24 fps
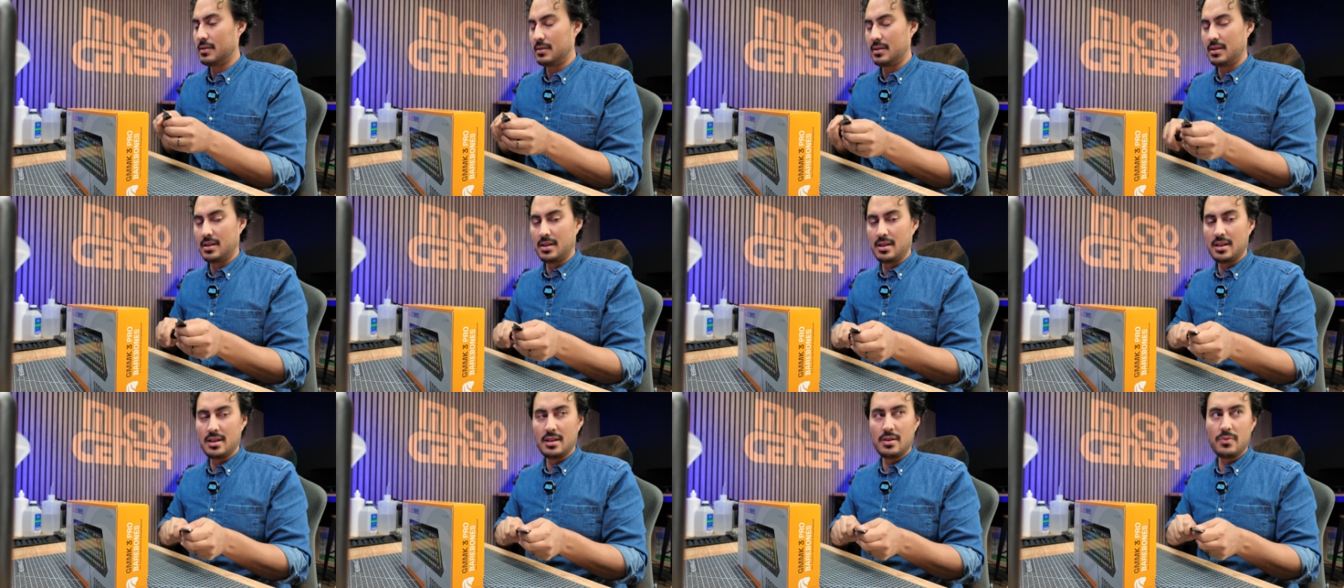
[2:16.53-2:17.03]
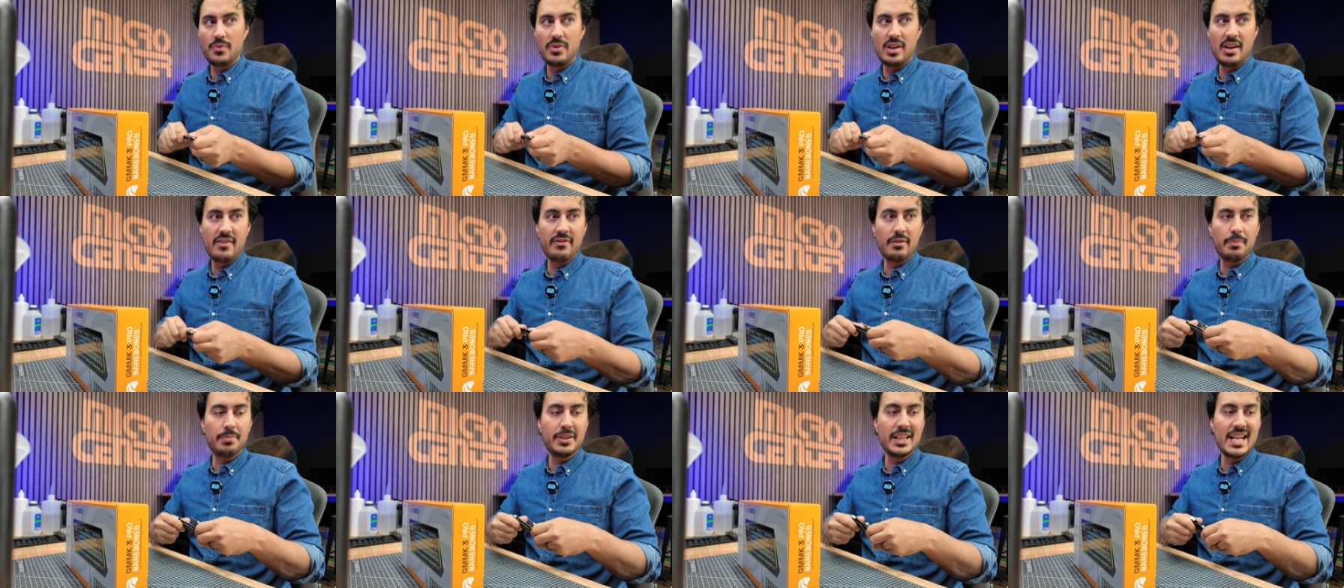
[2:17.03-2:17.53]
Uh, when you
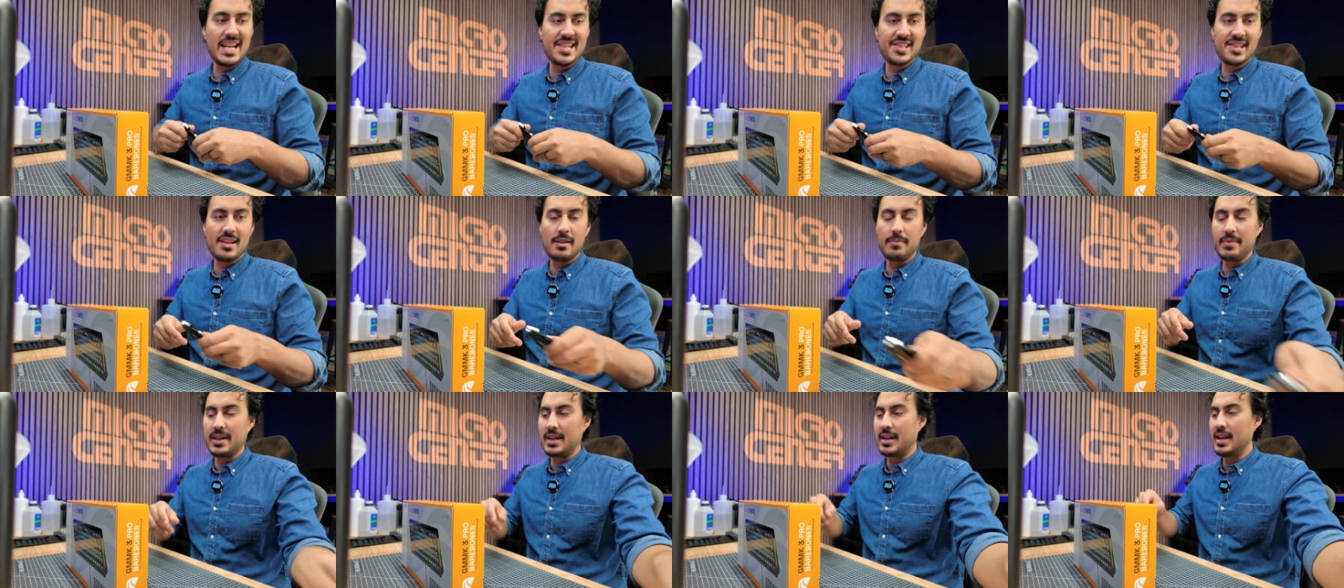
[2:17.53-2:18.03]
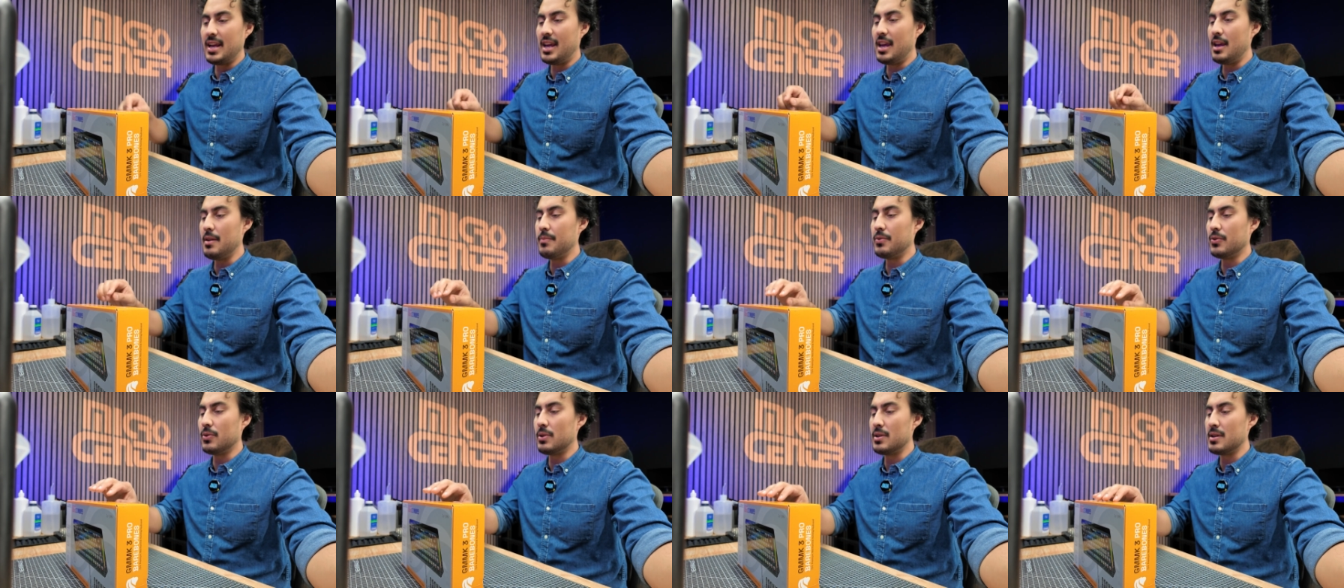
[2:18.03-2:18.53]
have a plastic body
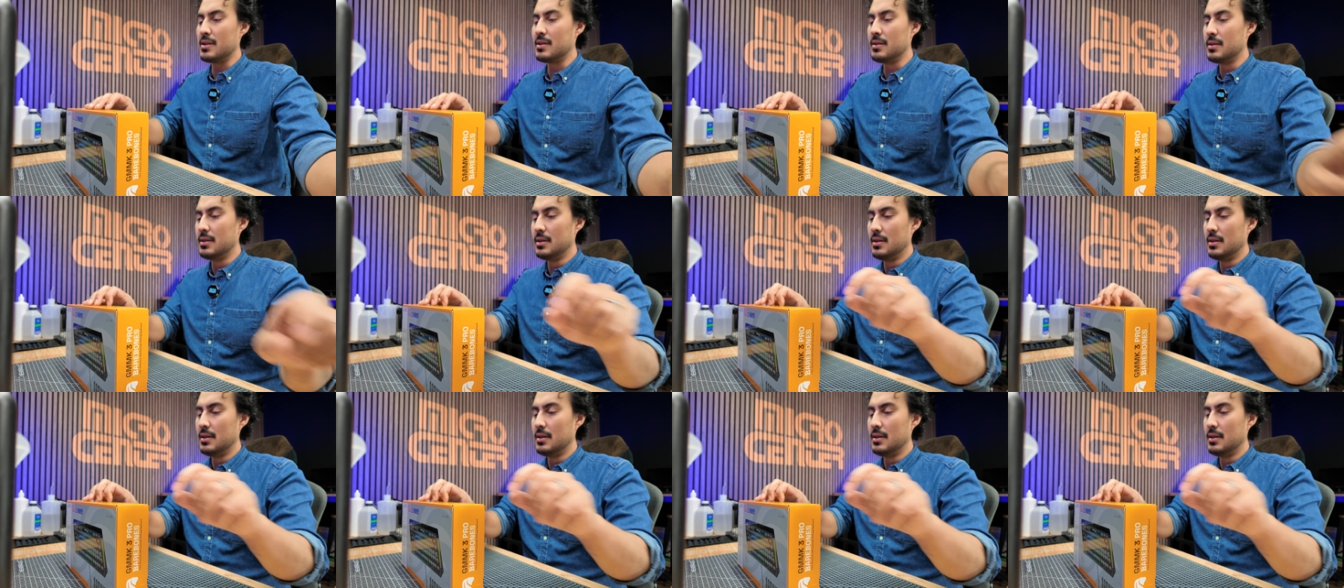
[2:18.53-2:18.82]
keyboard,